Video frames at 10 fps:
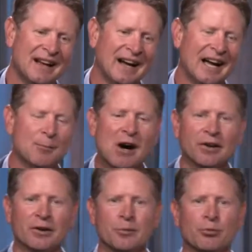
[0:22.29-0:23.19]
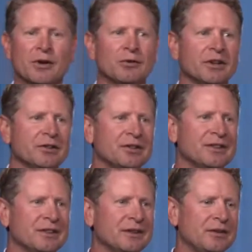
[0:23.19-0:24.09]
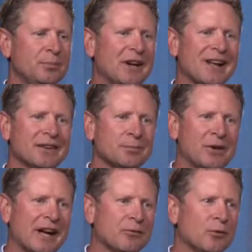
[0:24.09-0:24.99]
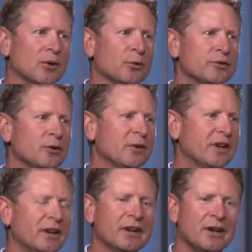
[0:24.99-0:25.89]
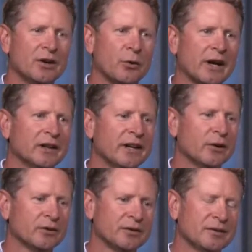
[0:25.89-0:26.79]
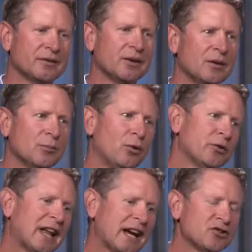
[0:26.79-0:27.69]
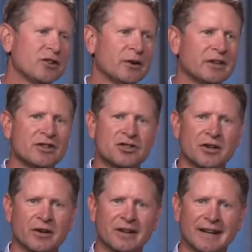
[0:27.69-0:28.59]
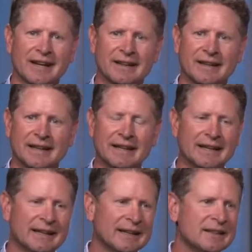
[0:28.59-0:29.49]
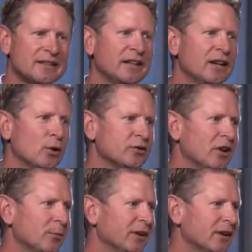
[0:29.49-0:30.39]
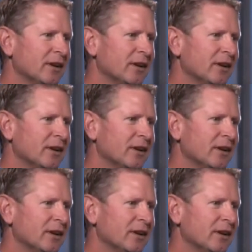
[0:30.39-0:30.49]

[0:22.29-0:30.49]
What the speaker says: I am honored and privileged to be on this platform with so many great leaders, both last year and this year at the CEO Summit.